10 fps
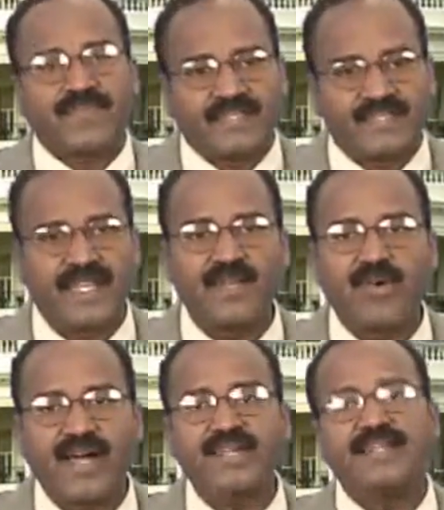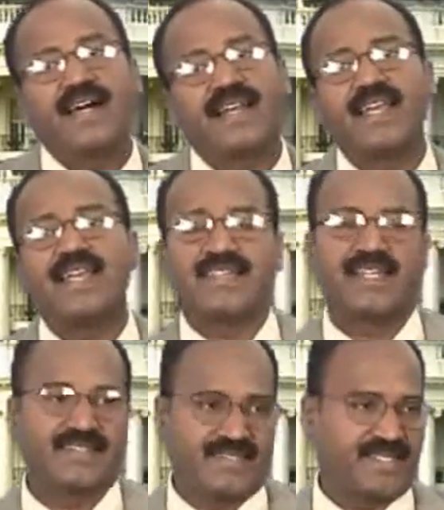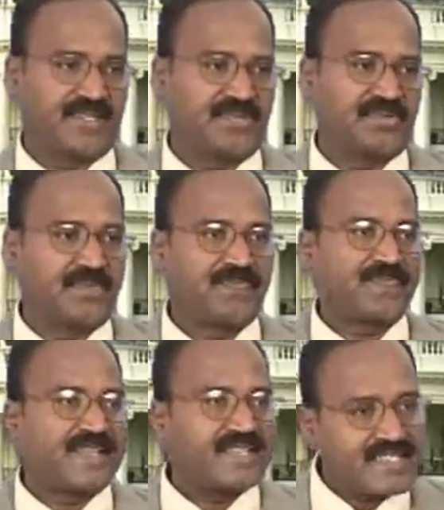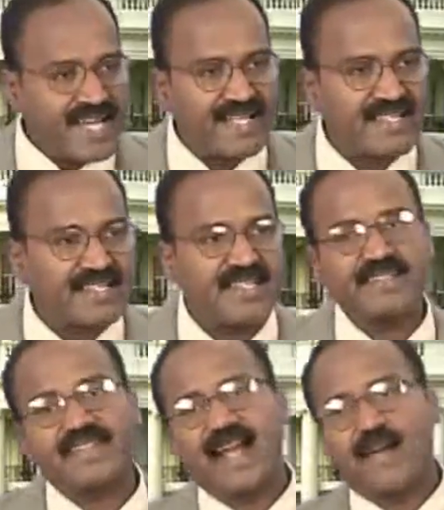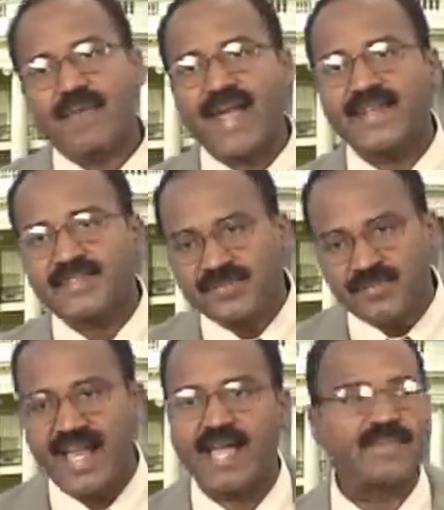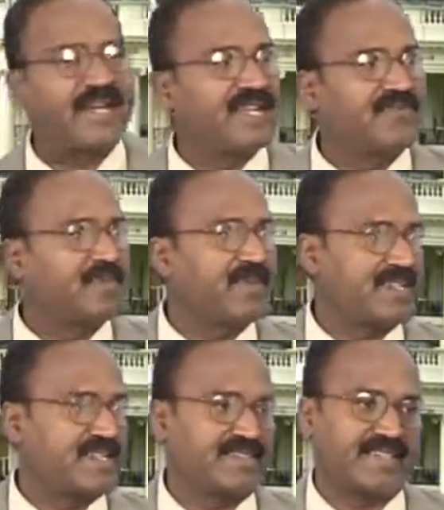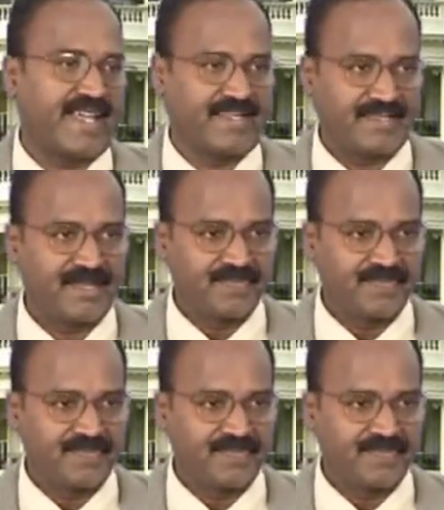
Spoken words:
3-1 relation 0-2. Statistics apply to library and information science.